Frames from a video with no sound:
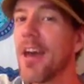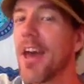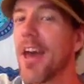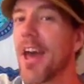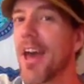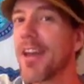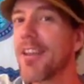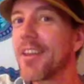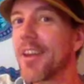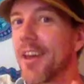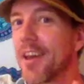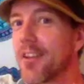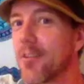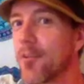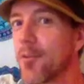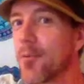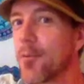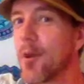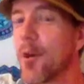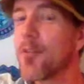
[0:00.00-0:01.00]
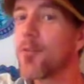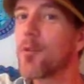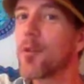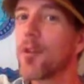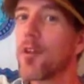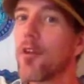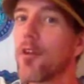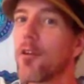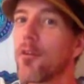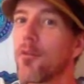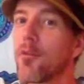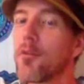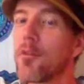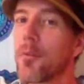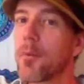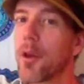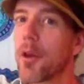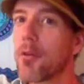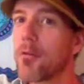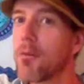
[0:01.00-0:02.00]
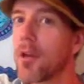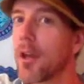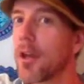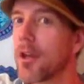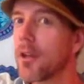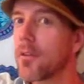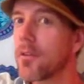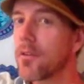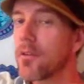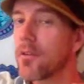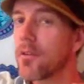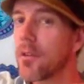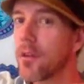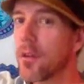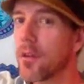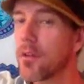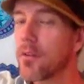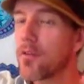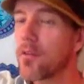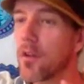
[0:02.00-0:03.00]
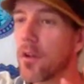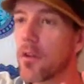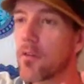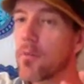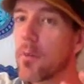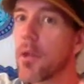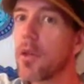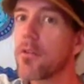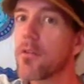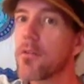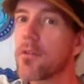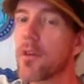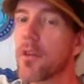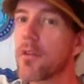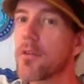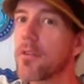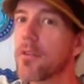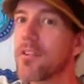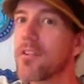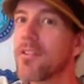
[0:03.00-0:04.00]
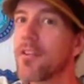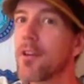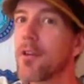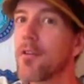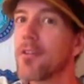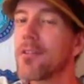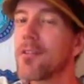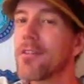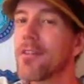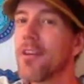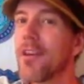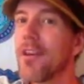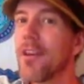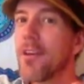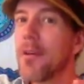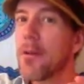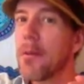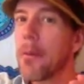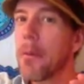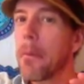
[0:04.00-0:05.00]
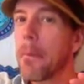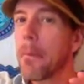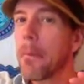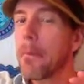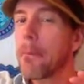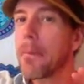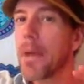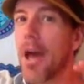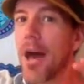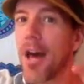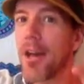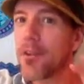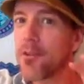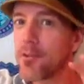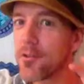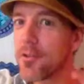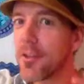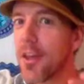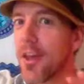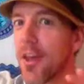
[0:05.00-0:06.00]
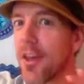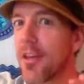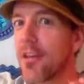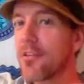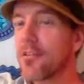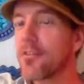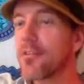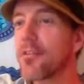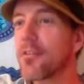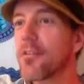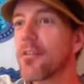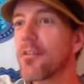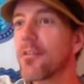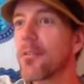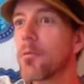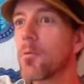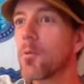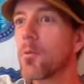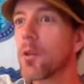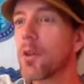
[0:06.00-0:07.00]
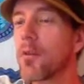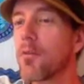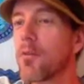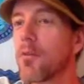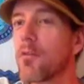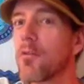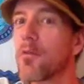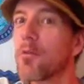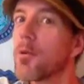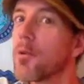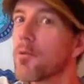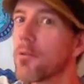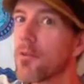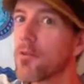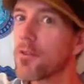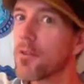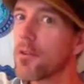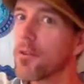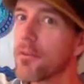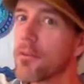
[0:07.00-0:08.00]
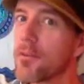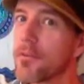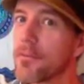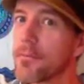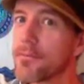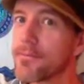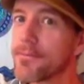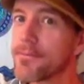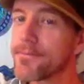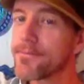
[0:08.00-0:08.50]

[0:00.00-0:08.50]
And that actually reminds me of something I read in this Chinese medical text, and it says 100 days will give you small results.